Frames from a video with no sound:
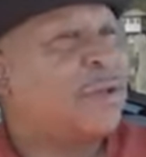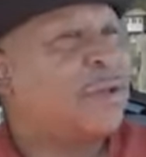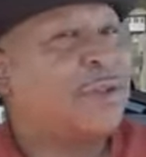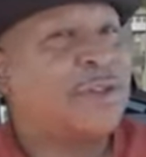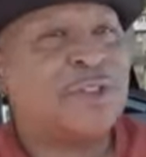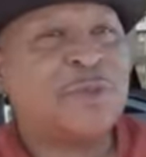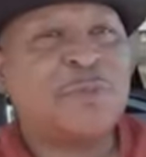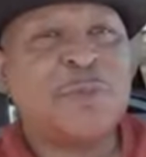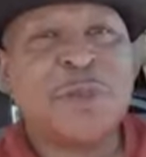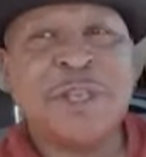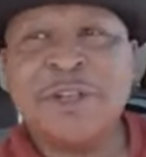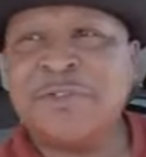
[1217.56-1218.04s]
The
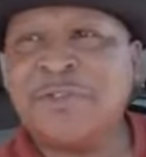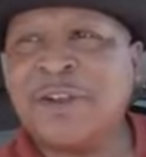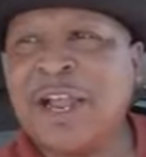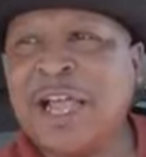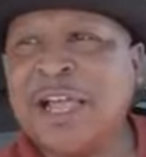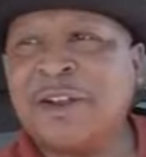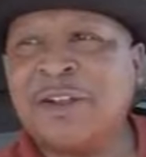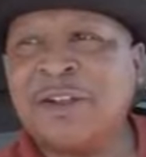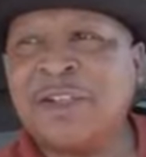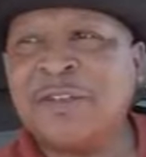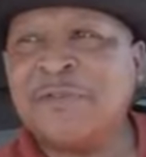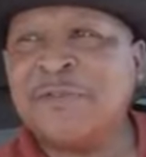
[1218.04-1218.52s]
speed of
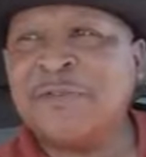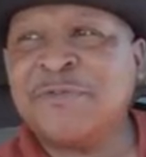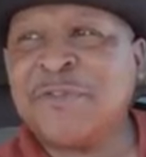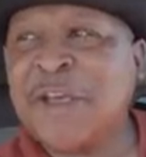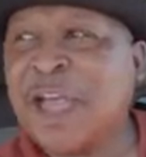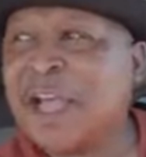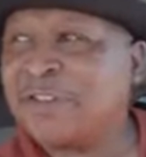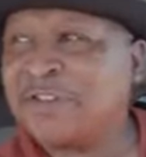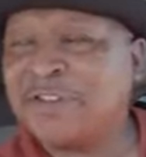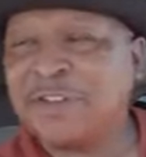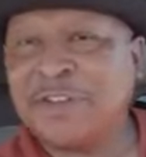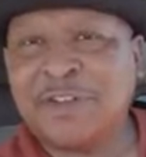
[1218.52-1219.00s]
light, or even
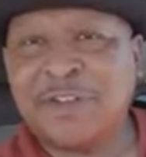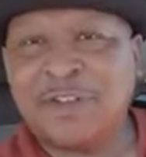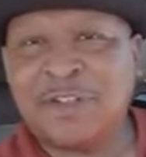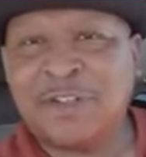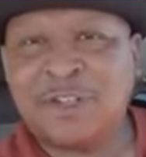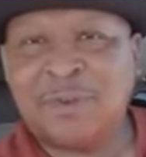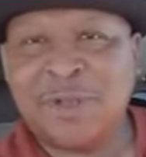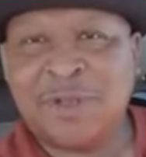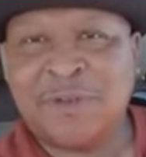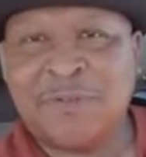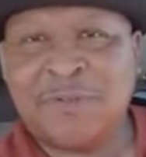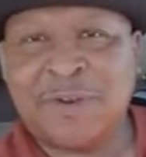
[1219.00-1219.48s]
faster than the
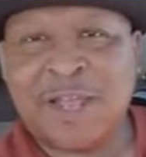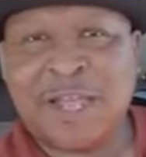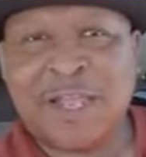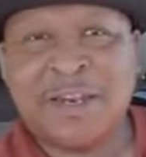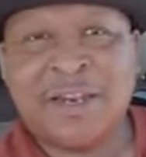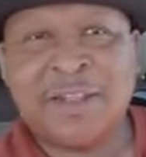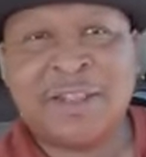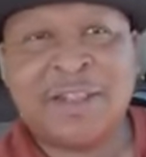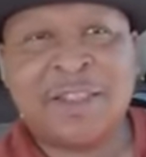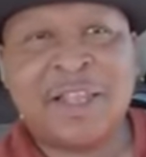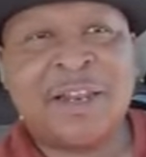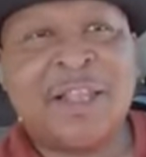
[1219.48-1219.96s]
speed of light.
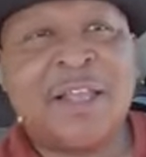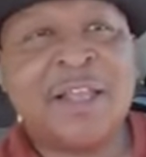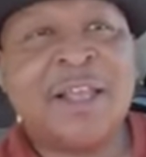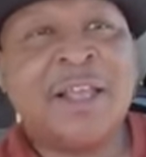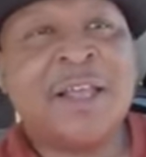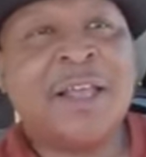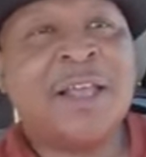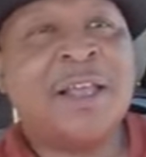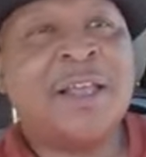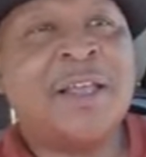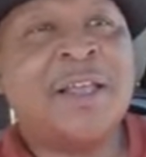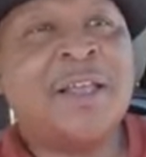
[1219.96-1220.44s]
And said,
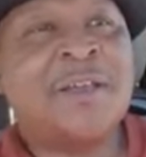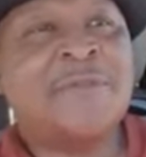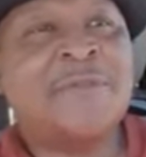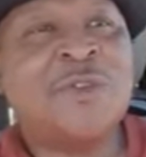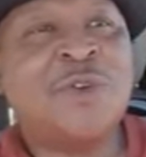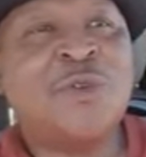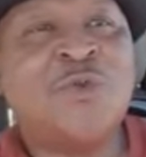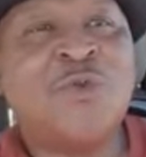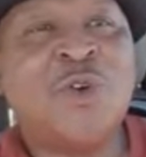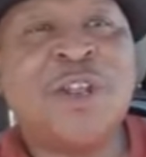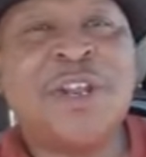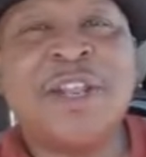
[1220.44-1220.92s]
if
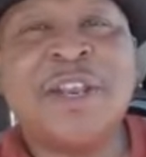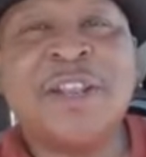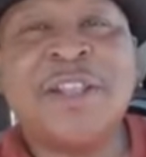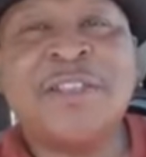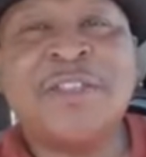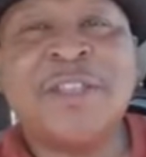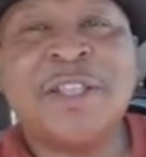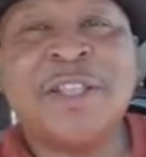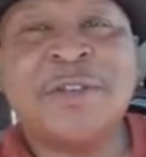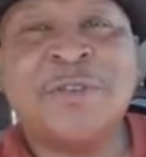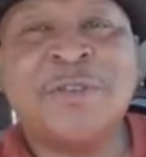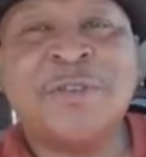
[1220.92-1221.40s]
you want
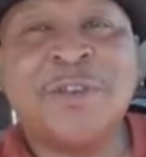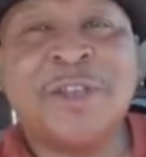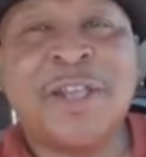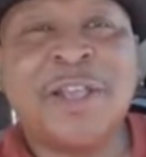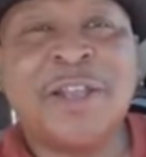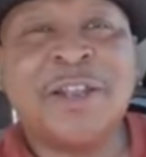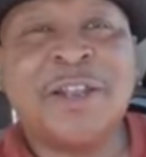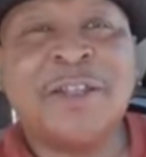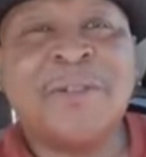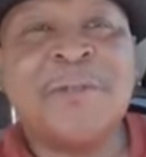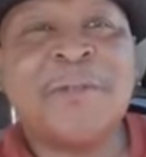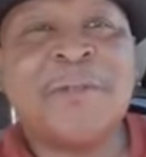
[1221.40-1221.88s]
anything to
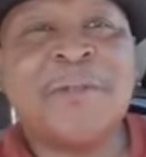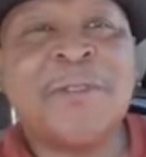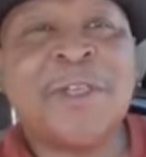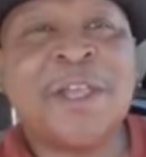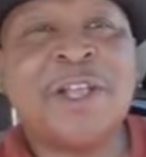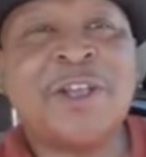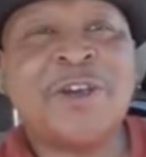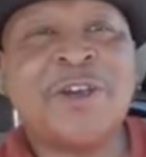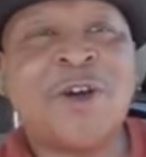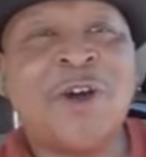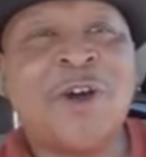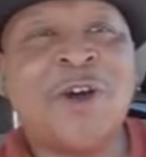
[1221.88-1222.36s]
create it,
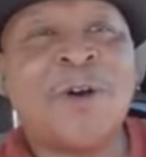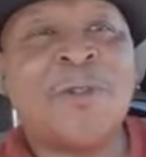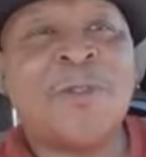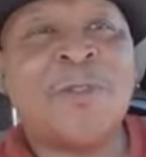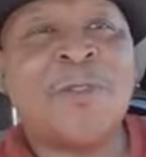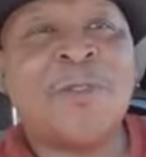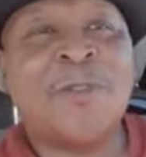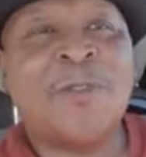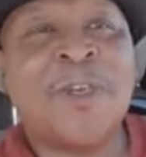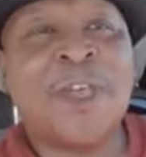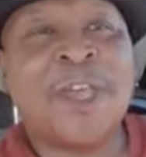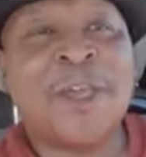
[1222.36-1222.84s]
think
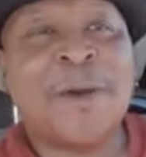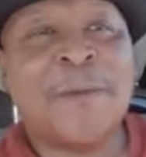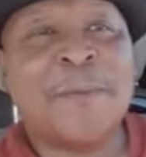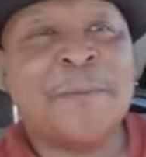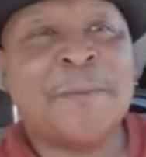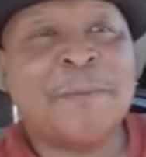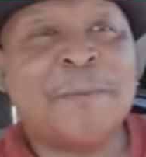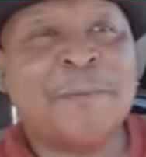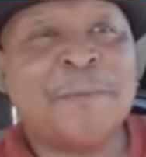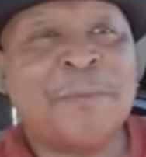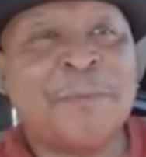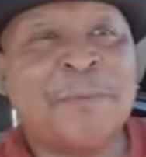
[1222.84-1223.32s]
on
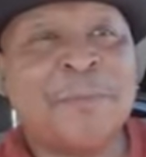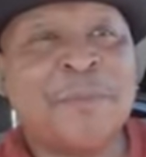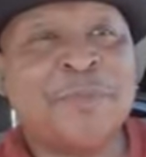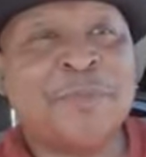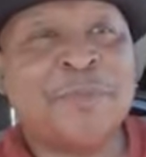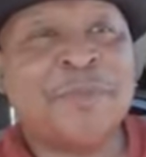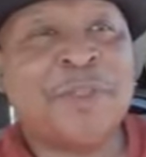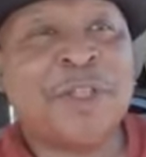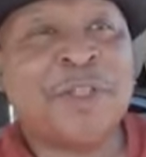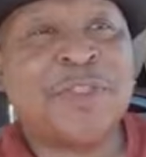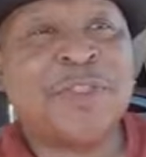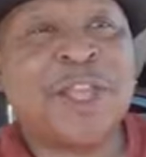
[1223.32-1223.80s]
them,
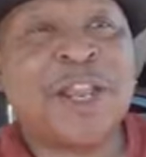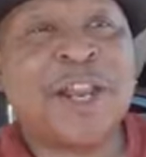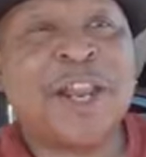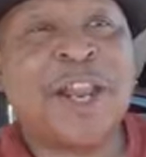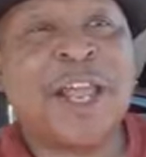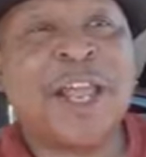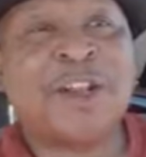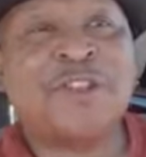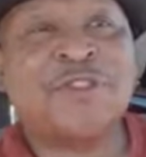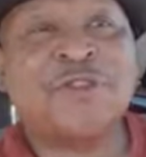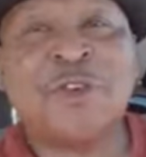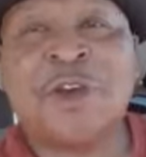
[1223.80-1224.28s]
the
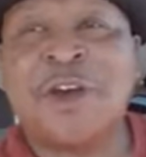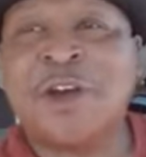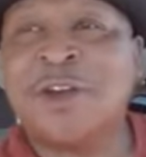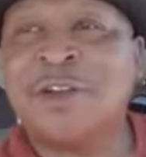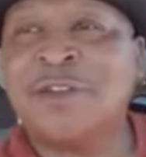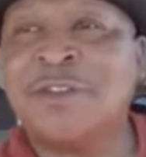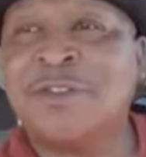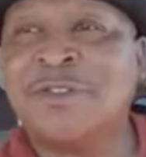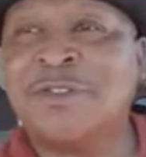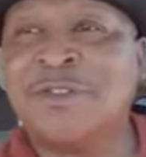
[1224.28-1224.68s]
electrons.